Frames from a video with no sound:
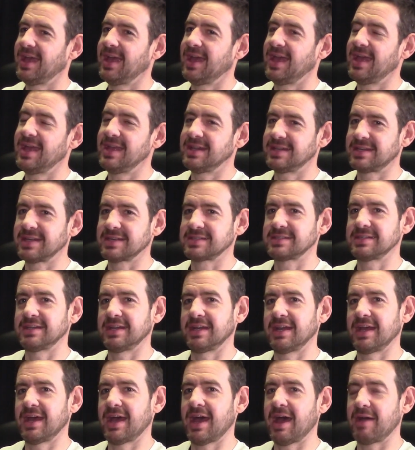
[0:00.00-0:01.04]
it
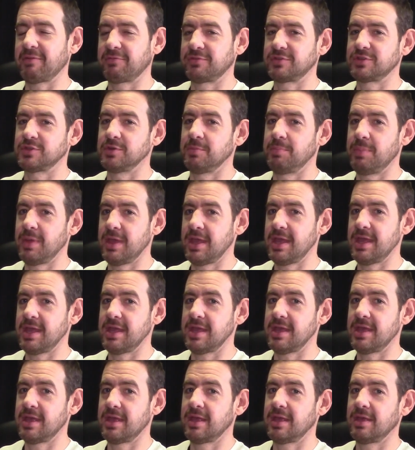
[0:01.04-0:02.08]
doesn't have to
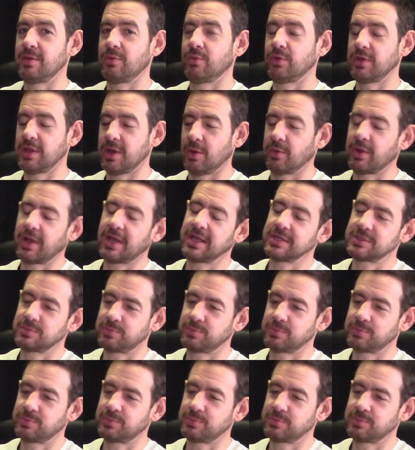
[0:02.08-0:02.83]
be, I guess,